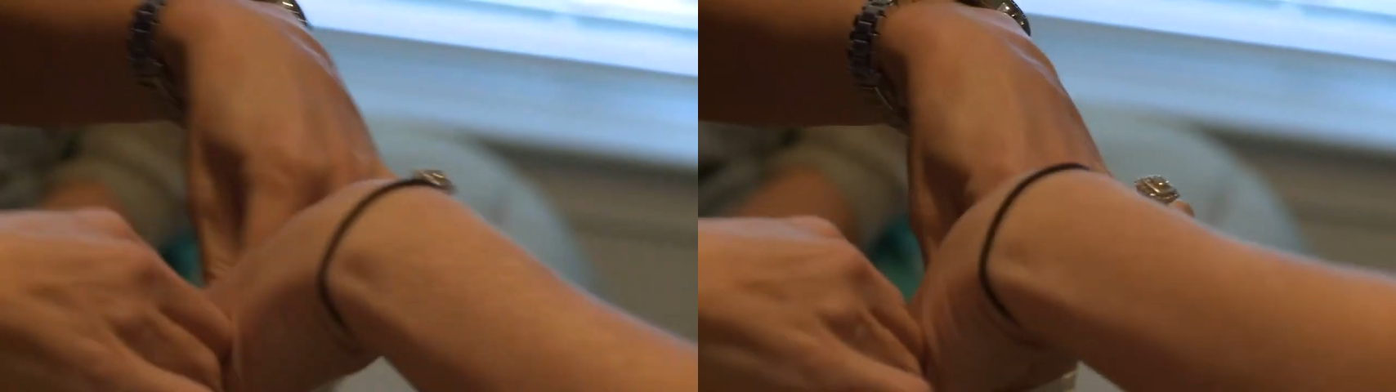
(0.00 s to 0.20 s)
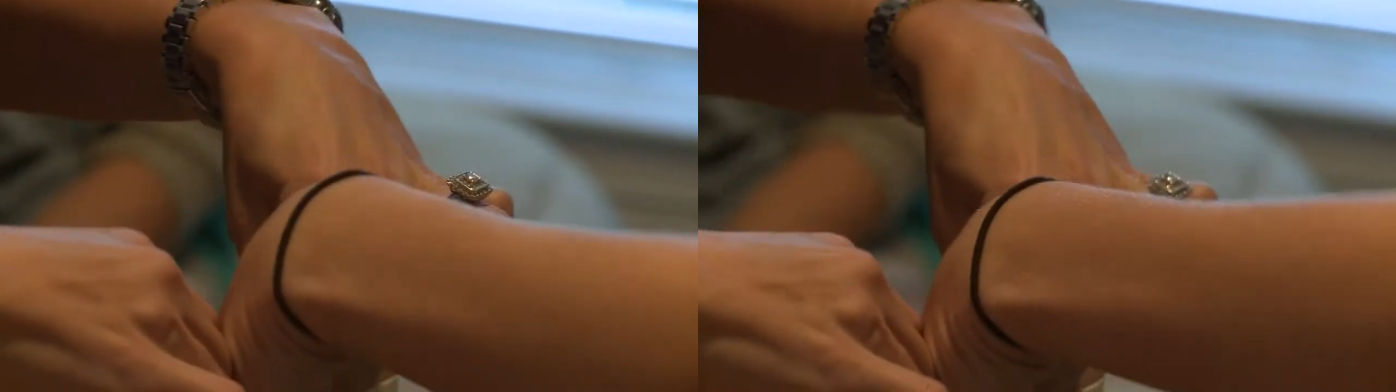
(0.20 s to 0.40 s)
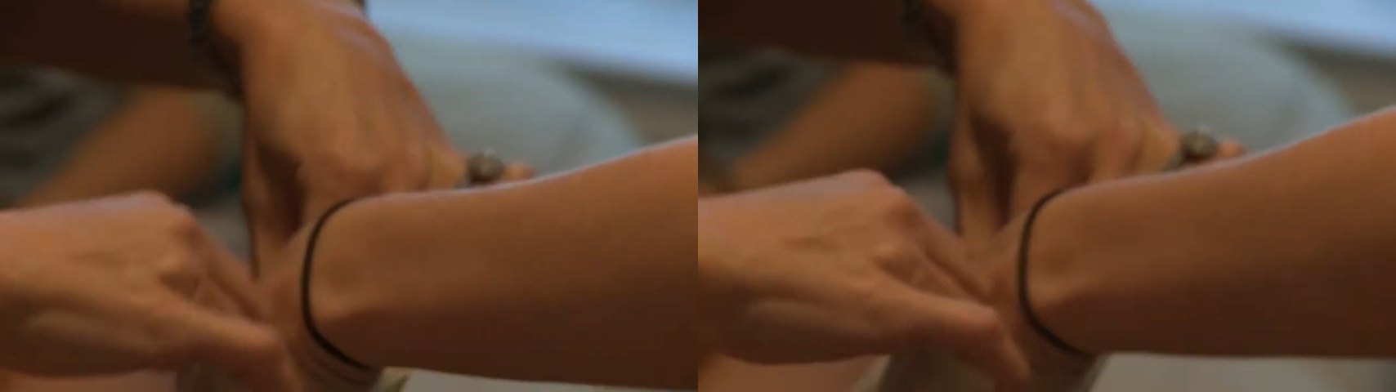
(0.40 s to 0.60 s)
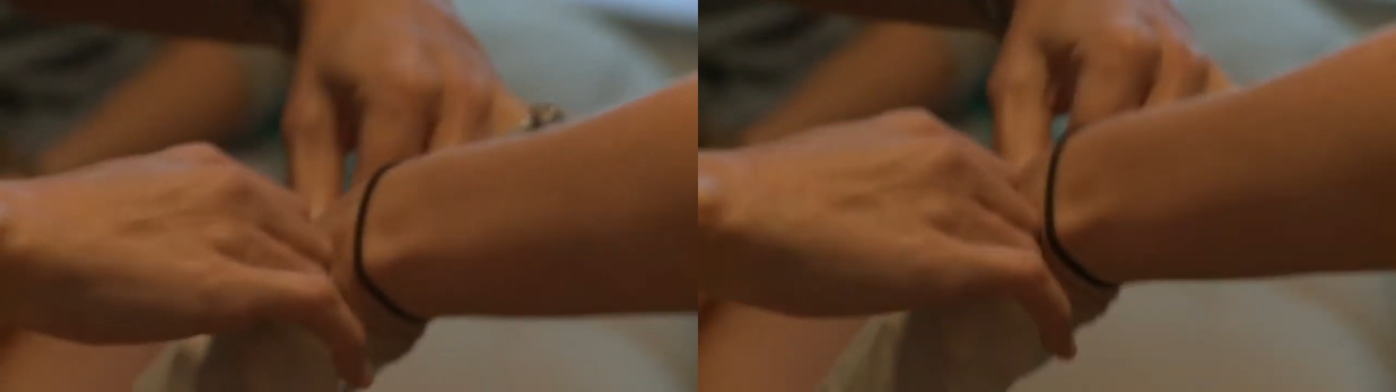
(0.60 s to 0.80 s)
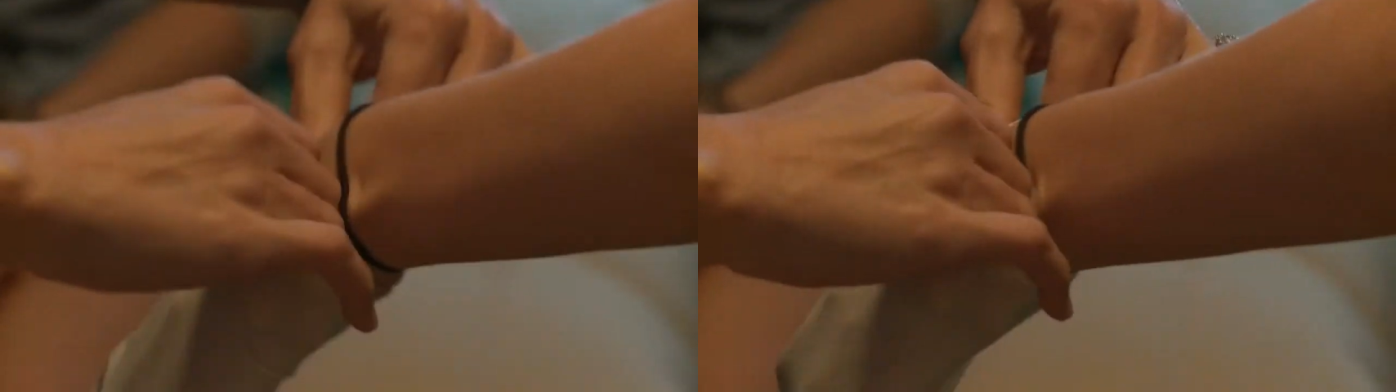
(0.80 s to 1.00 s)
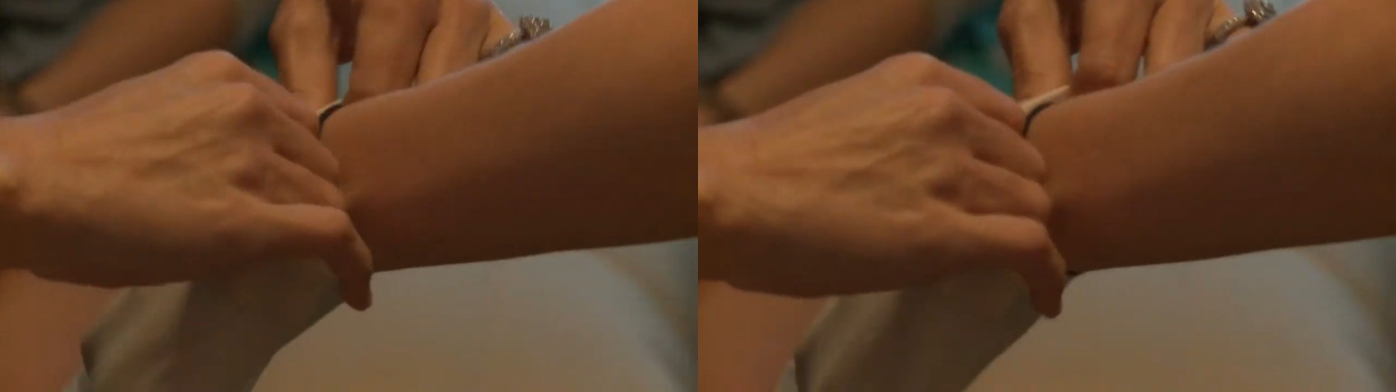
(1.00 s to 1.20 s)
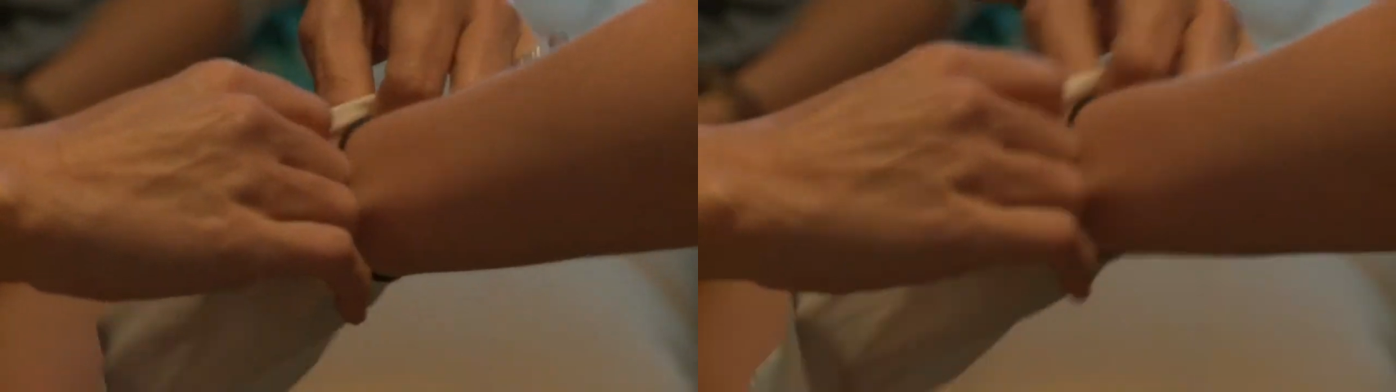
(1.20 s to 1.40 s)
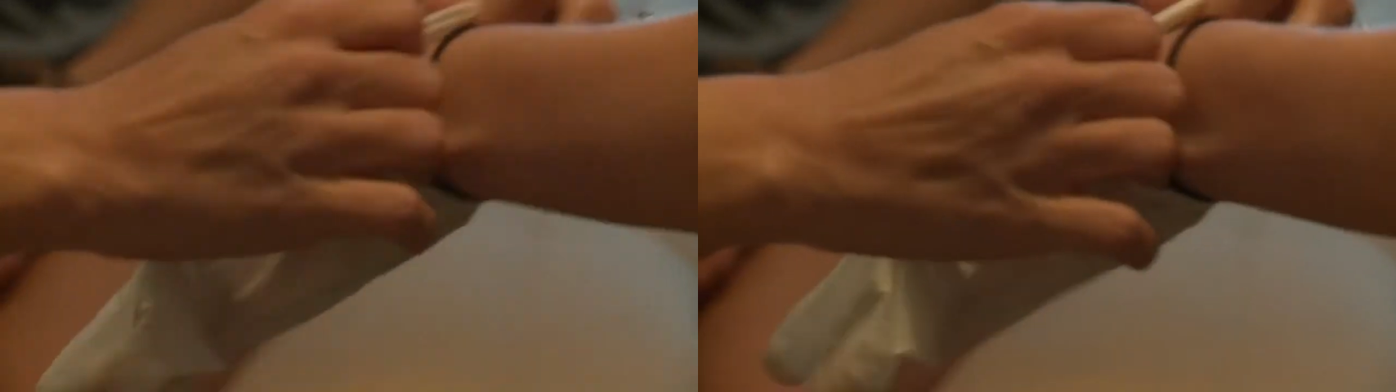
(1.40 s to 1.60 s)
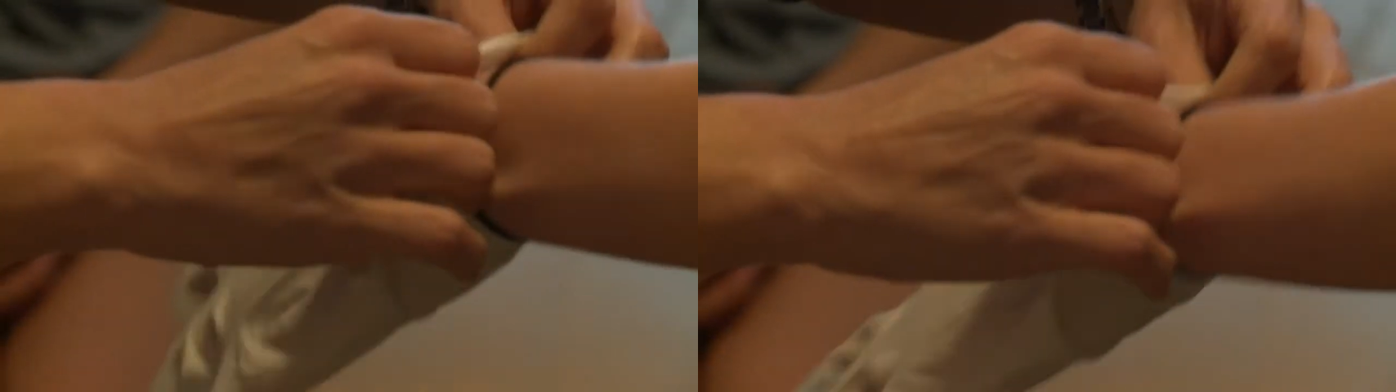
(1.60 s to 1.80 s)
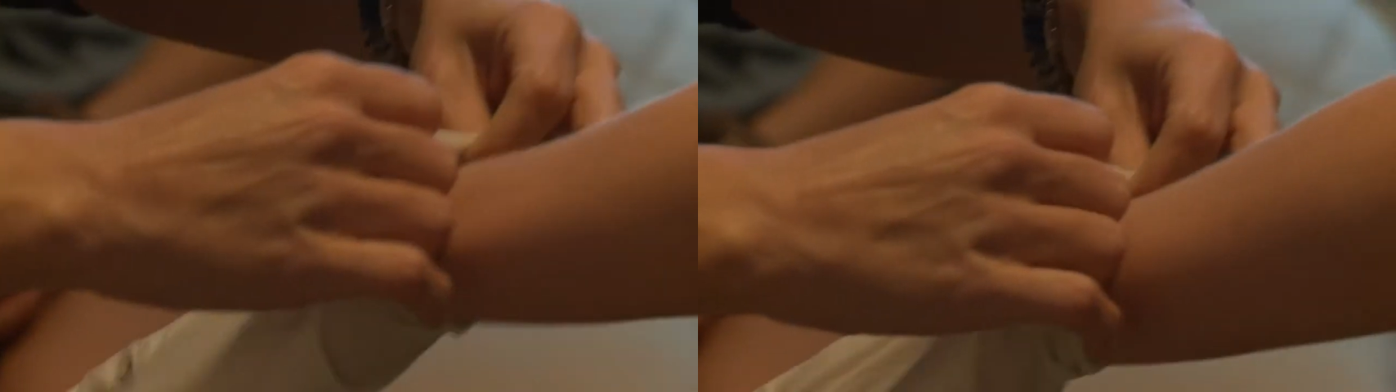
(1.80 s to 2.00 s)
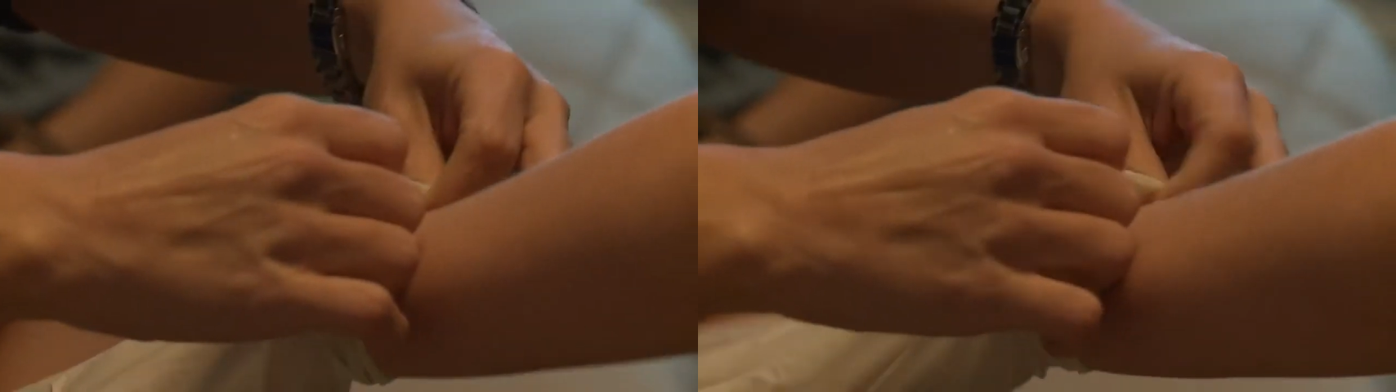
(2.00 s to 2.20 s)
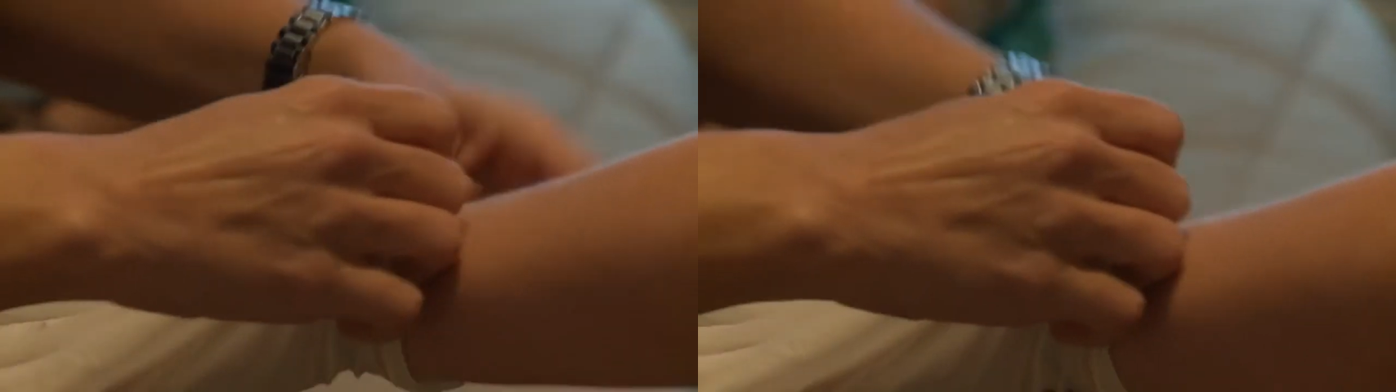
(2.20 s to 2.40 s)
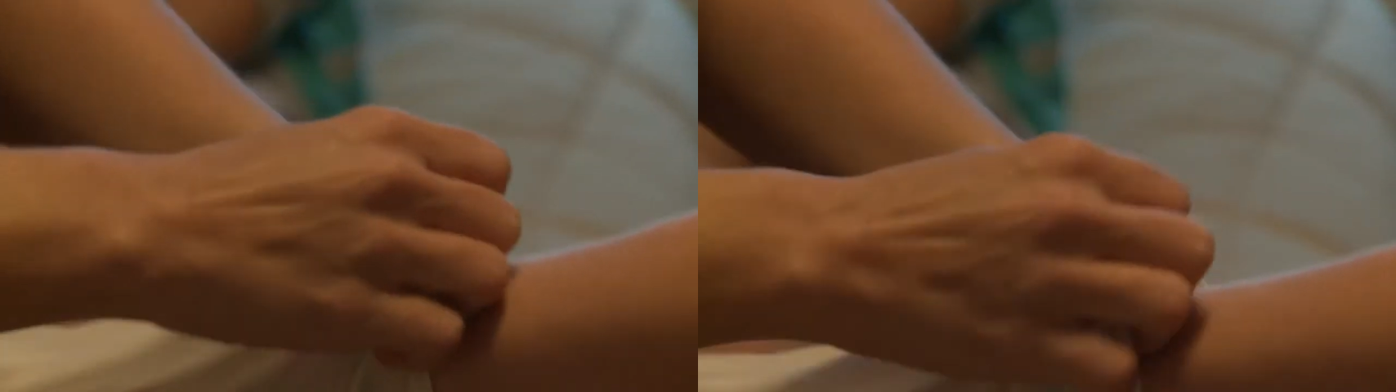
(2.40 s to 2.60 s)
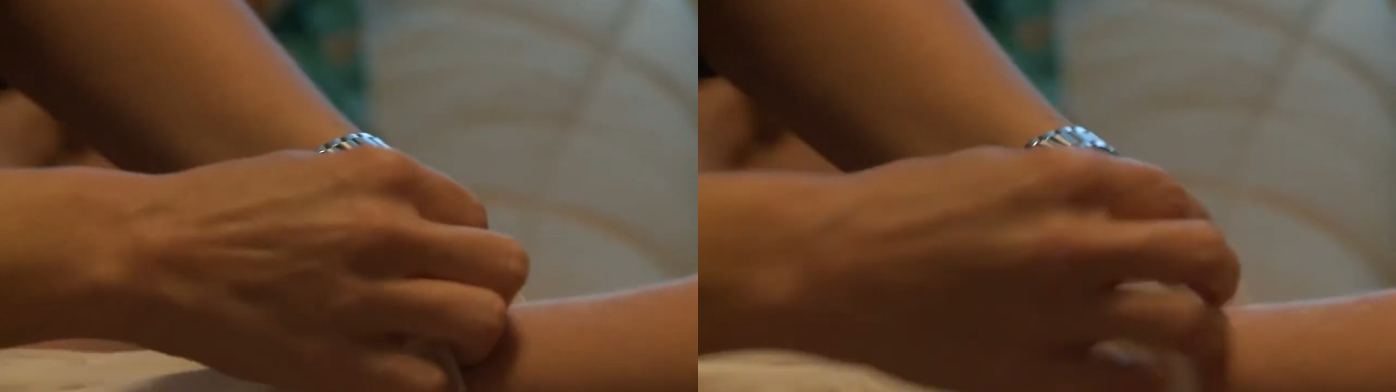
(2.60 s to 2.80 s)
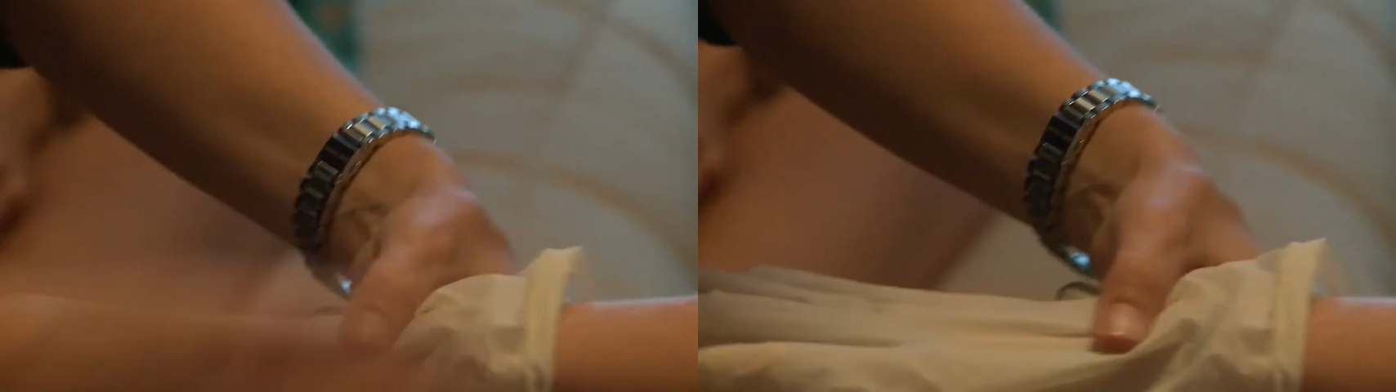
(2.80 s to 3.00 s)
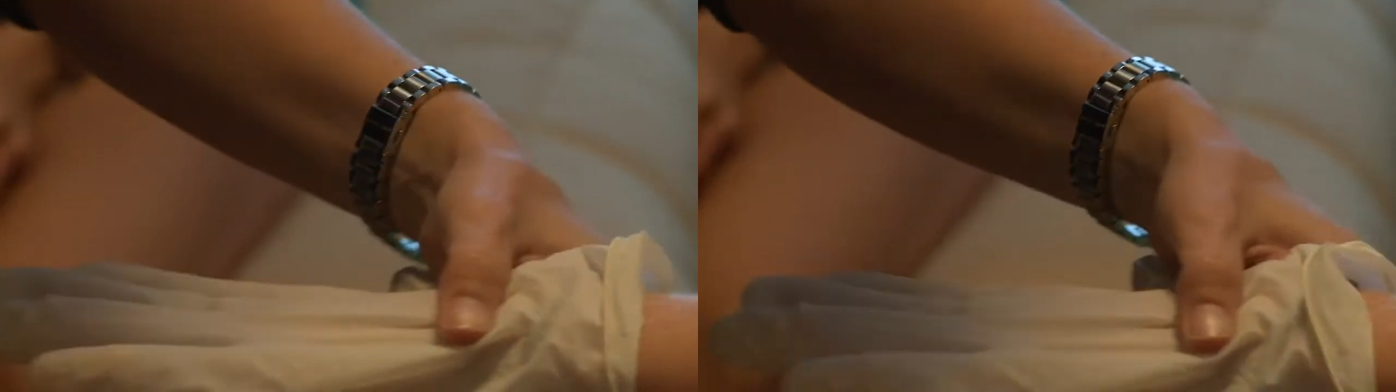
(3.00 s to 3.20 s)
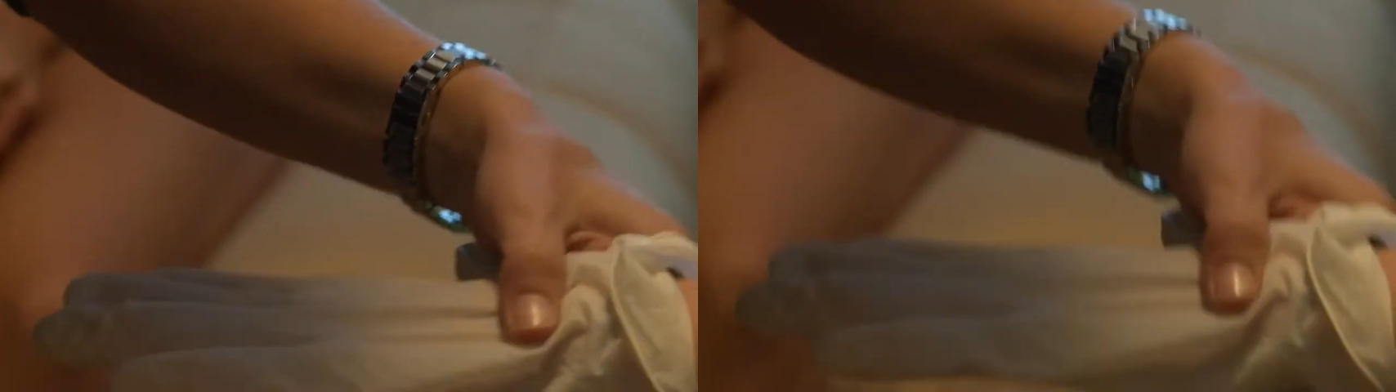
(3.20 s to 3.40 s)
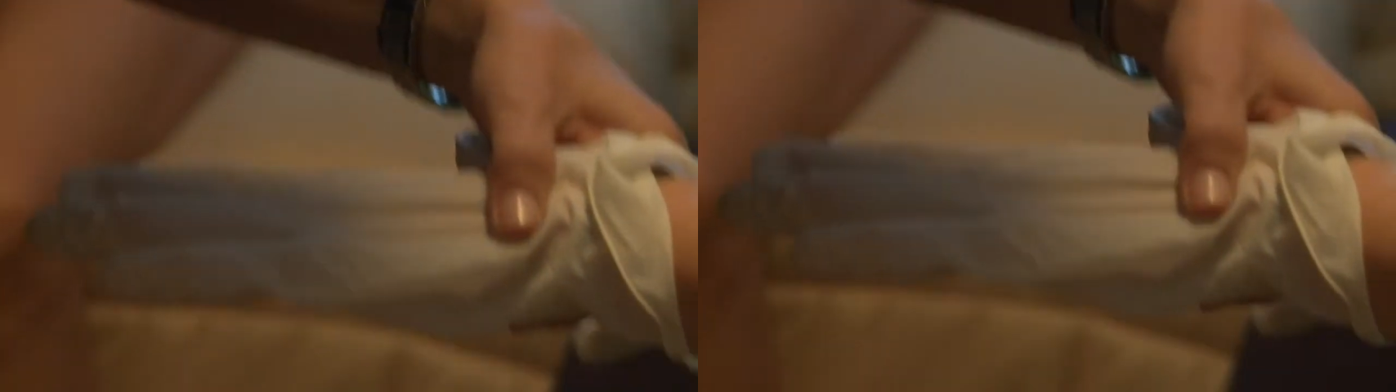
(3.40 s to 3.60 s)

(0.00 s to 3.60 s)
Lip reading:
No face is visible, so there are no lips to read.